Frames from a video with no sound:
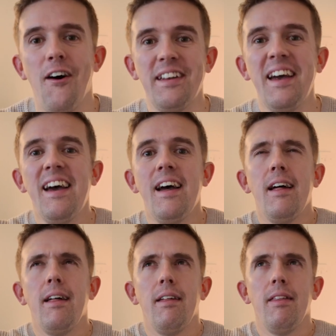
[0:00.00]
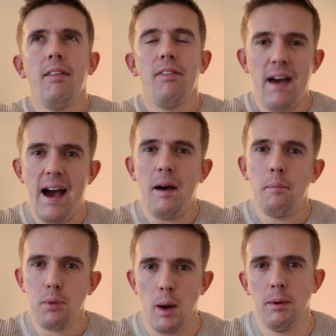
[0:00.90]
on
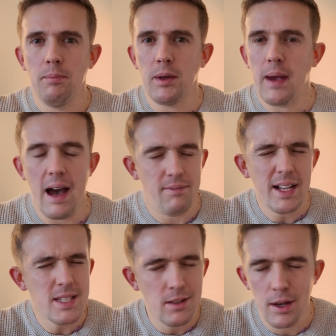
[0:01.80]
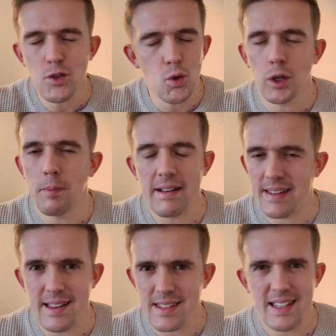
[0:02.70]
that problem that you have. That's enough talk about
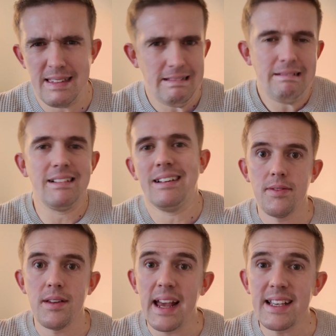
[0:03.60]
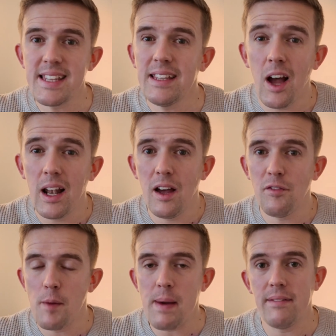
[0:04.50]
dentists. Ugh. The next thing that I
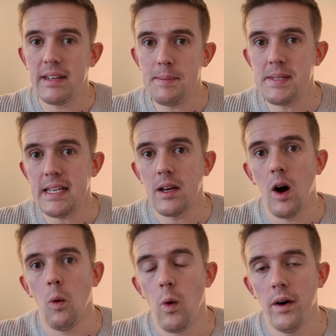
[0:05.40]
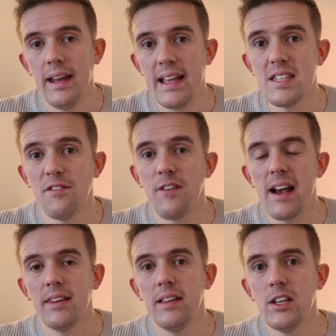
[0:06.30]
love about DeepSeek R1 is the fact that